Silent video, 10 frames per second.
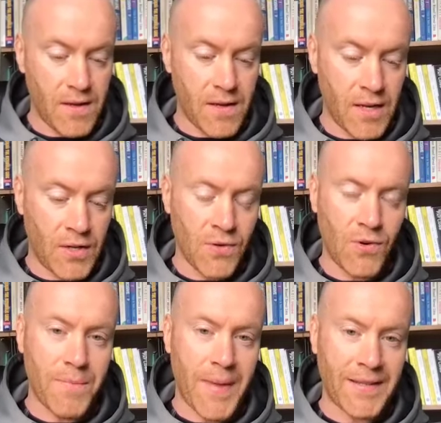You don't
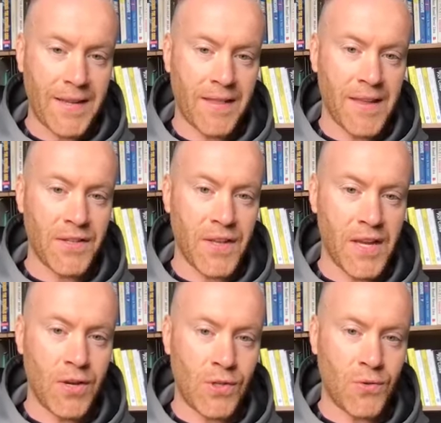go back to the things that you
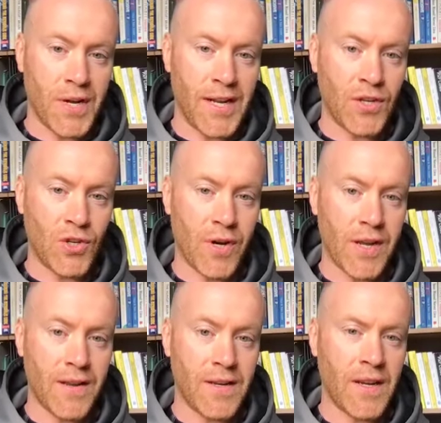used to really enjoy,
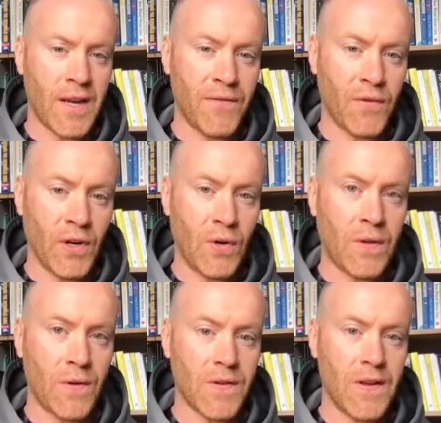and you kind of overlook
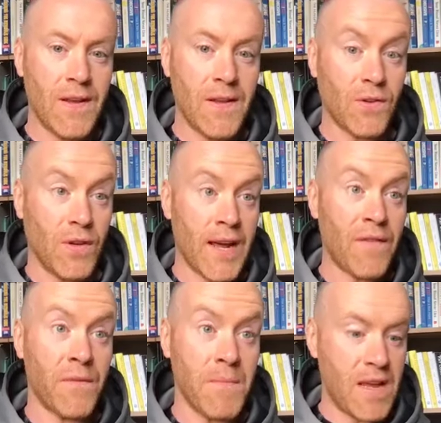those. So now
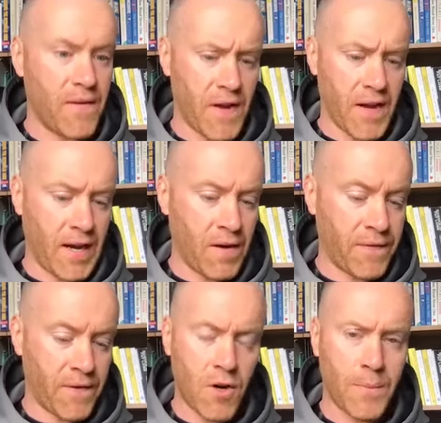for me, if I get out
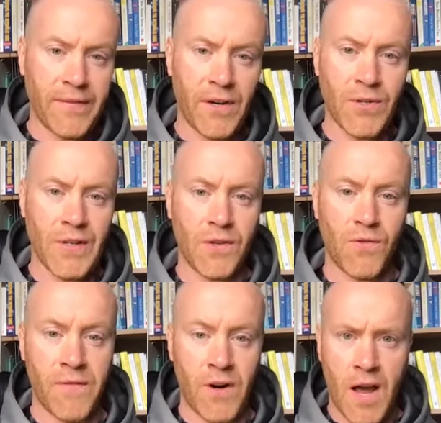for a couple of hours onto the
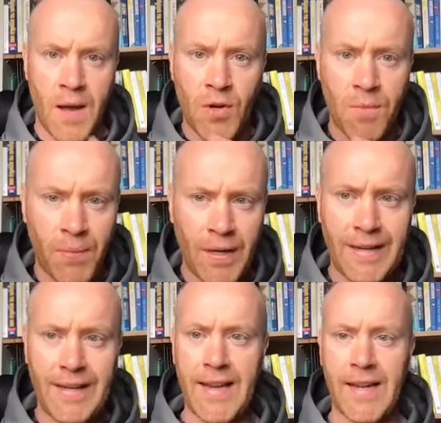river, I'm
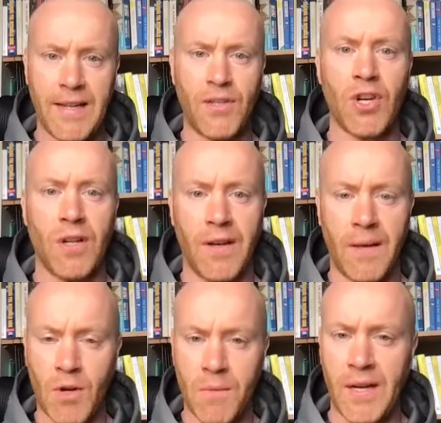completely chilled.
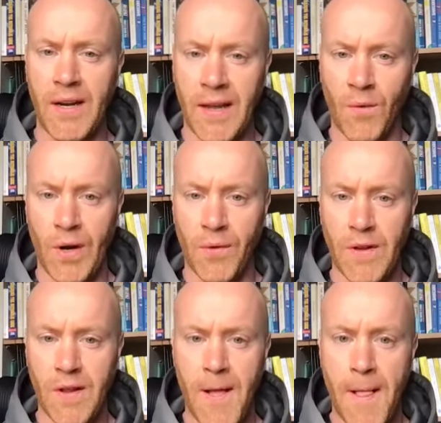I'm completely unwound.
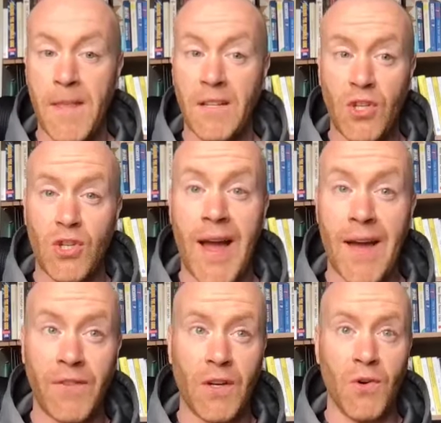Not that you
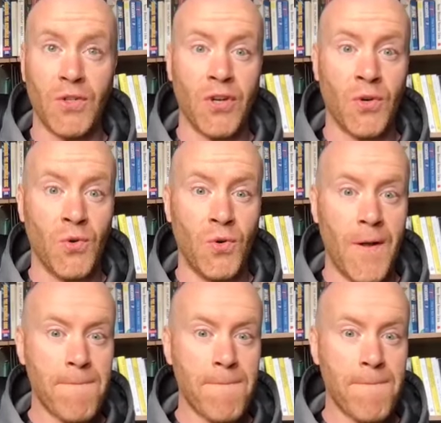have to go do